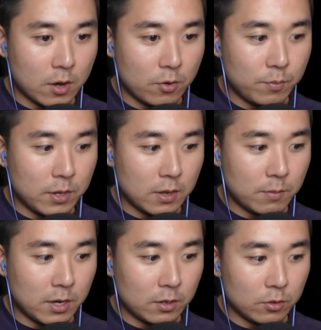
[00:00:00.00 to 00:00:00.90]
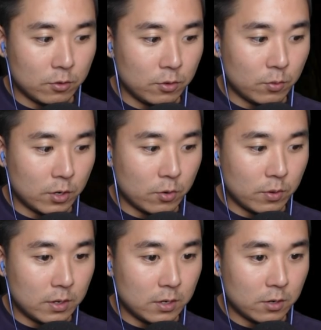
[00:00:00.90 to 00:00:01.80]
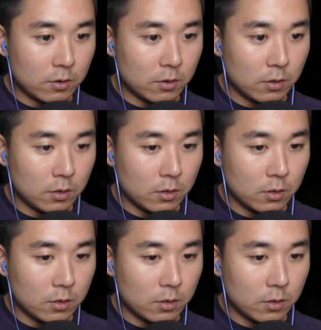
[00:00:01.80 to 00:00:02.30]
I repeat, am I the only one going in here?